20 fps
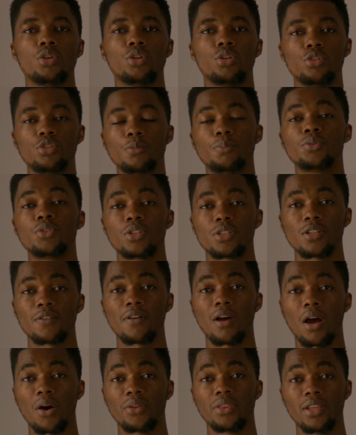You need to put
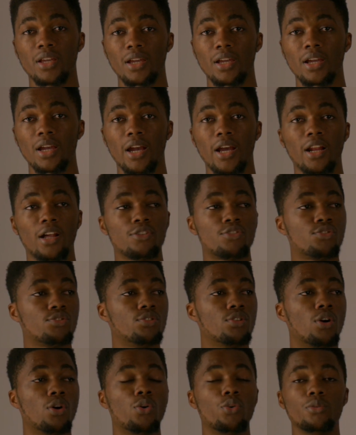yourself out there, either
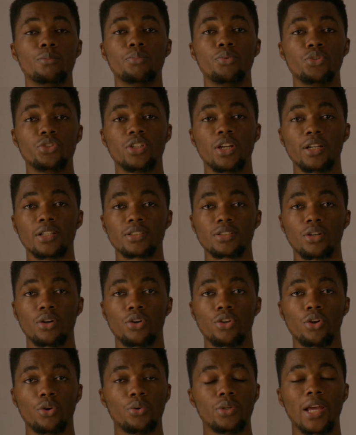through your own projects
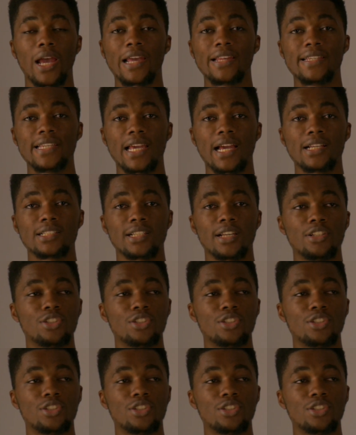or your own ideas,